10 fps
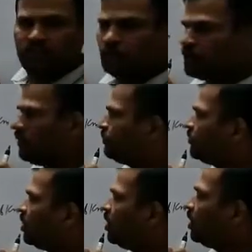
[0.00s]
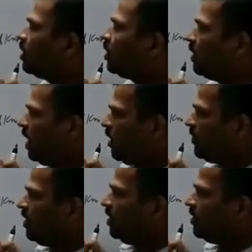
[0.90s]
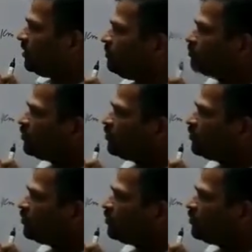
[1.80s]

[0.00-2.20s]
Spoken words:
Okay. Now here